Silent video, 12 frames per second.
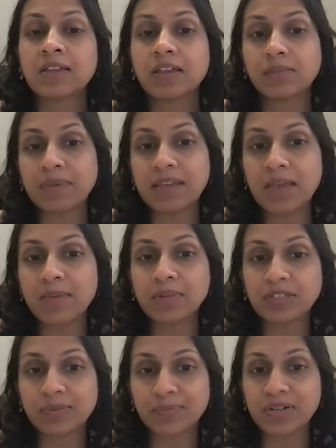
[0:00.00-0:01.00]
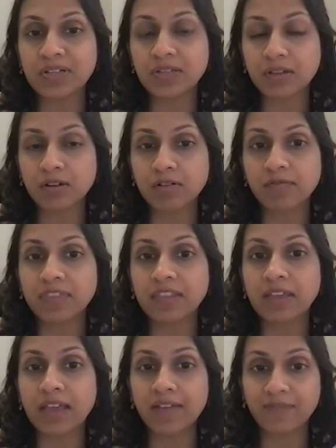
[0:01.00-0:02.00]
is being able to preserve
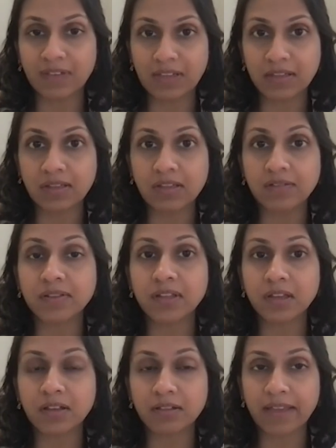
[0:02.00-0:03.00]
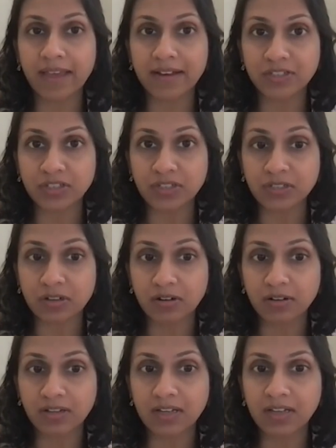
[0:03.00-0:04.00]
the efficacy of single antigen
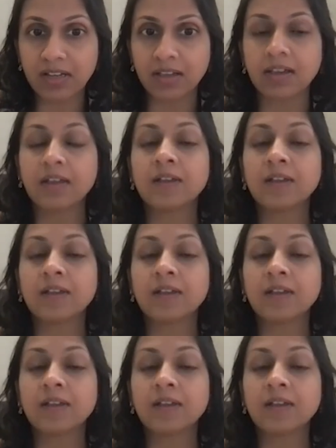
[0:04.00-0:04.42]
targeting